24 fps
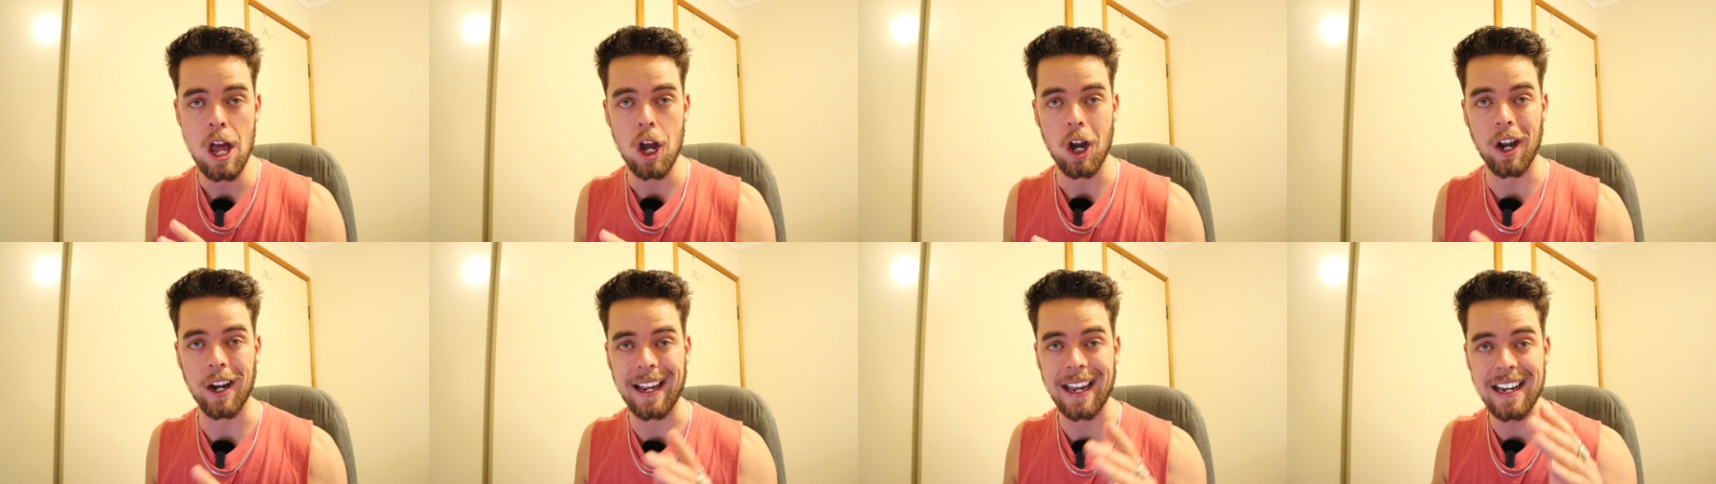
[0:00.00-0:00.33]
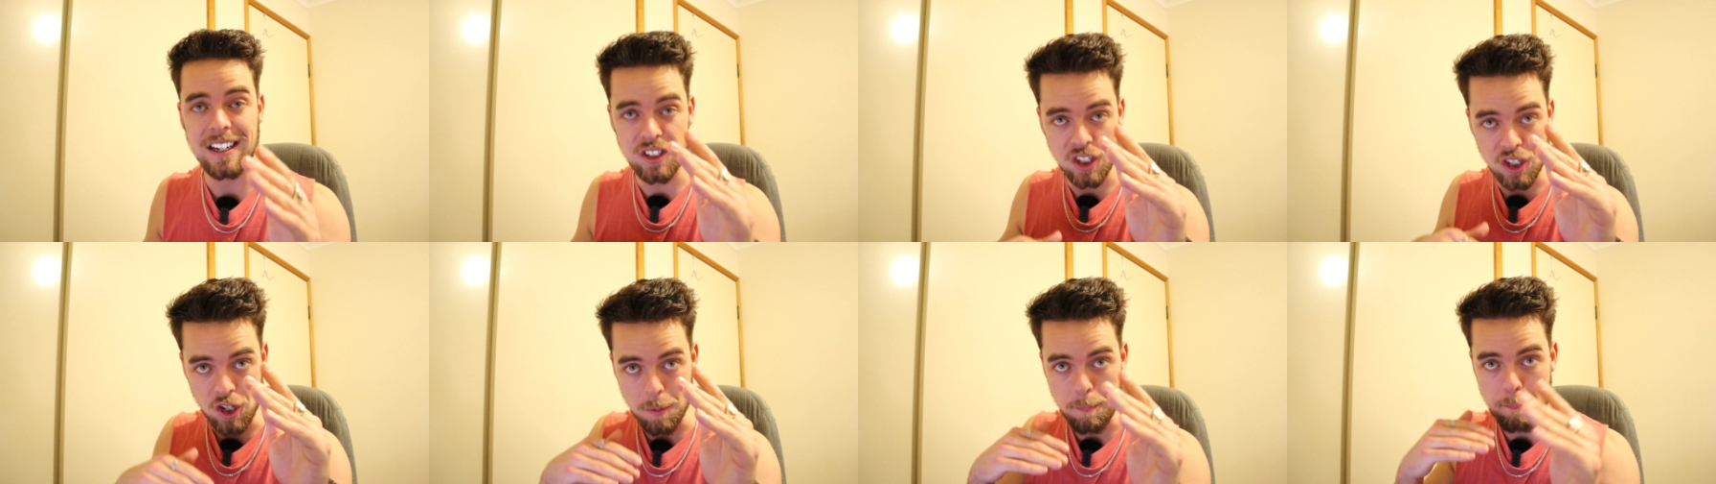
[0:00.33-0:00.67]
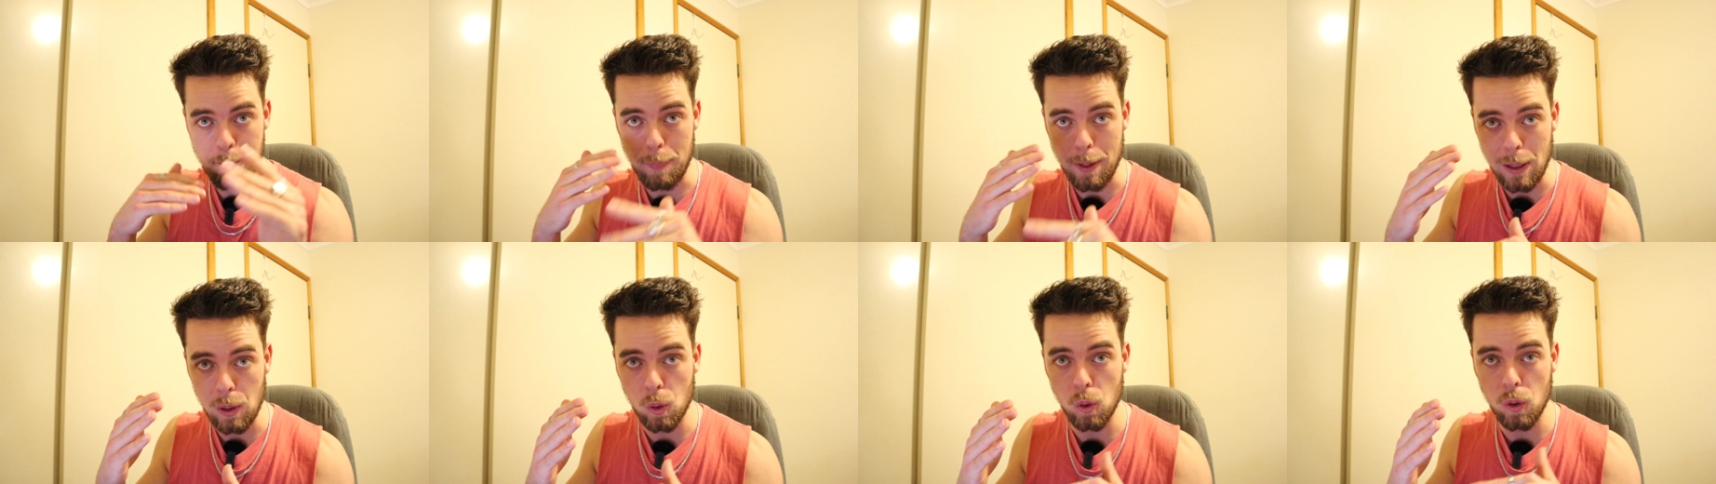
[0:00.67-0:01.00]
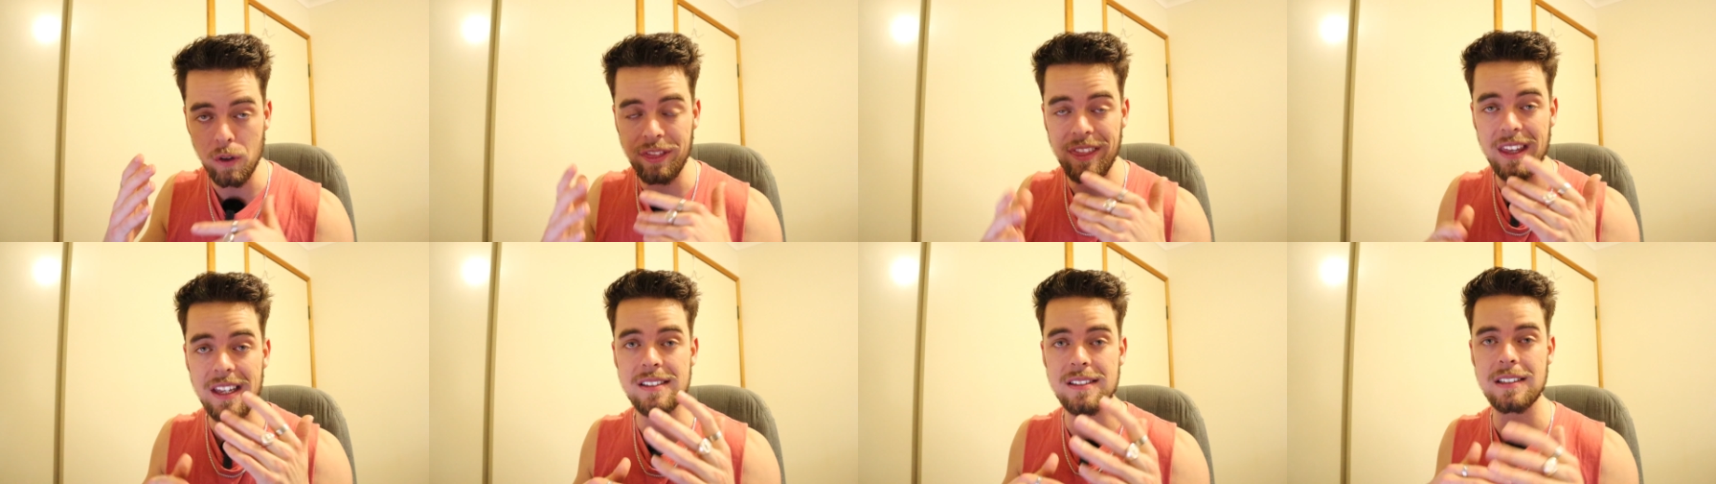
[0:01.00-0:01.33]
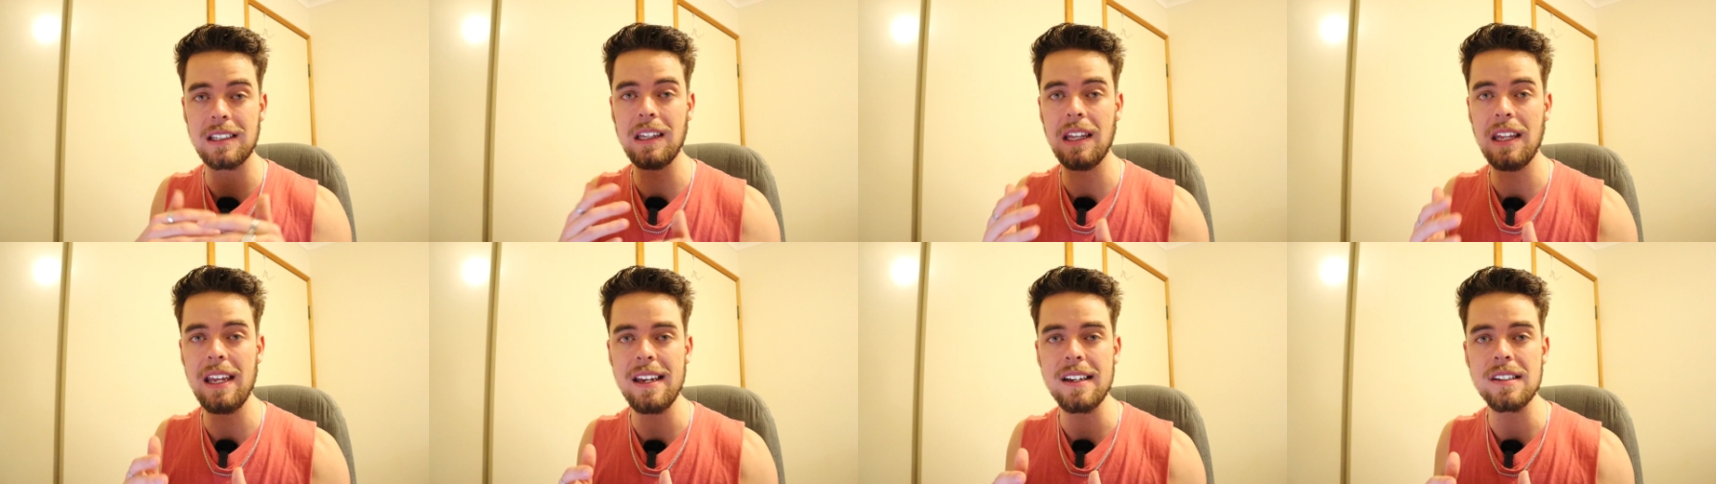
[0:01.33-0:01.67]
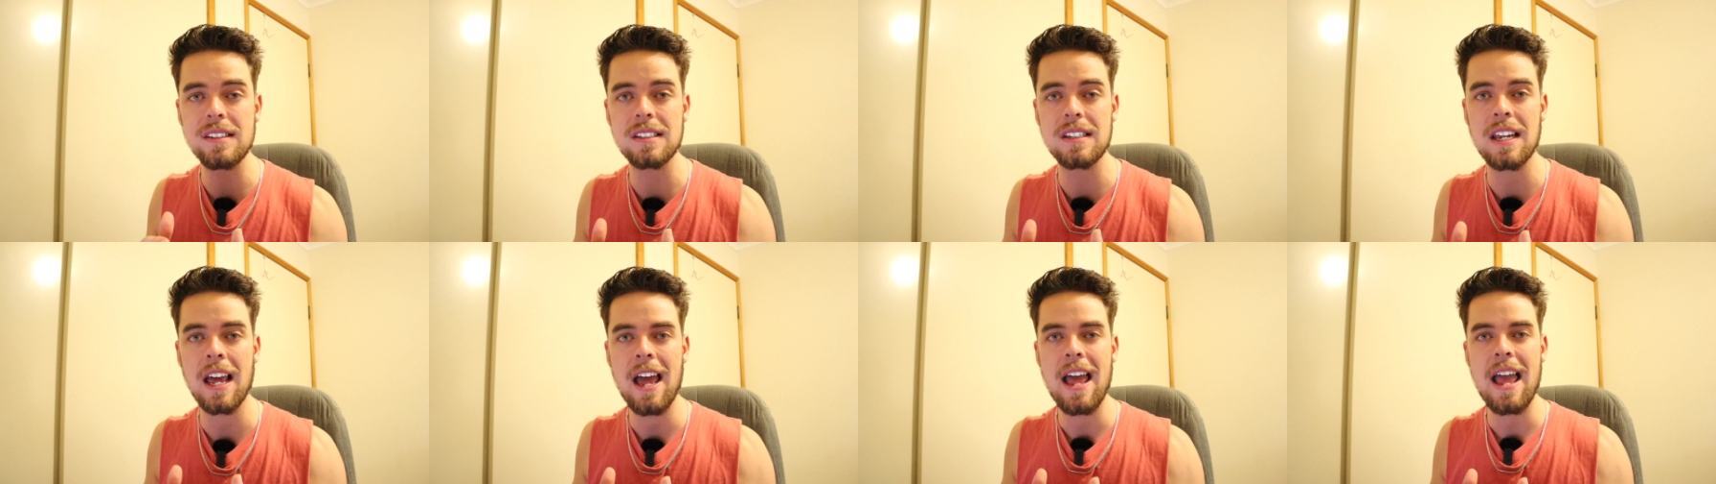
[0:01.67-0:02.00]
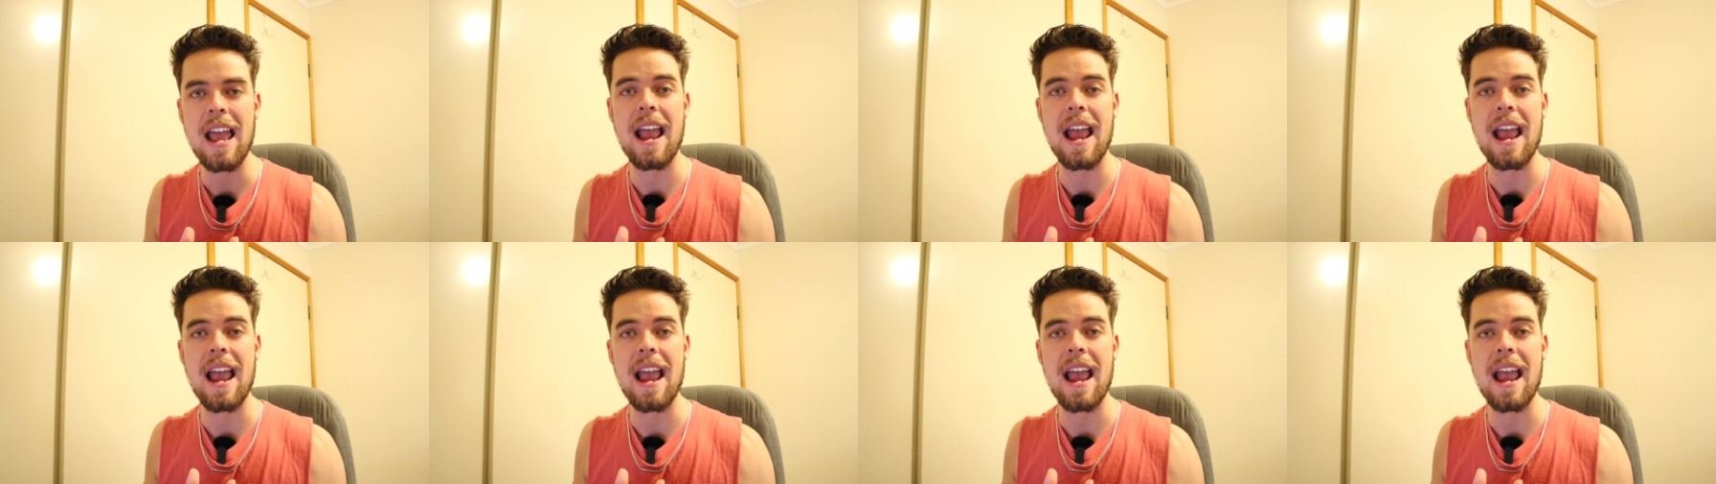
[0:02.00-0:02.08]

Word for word: Okay, so you build this list,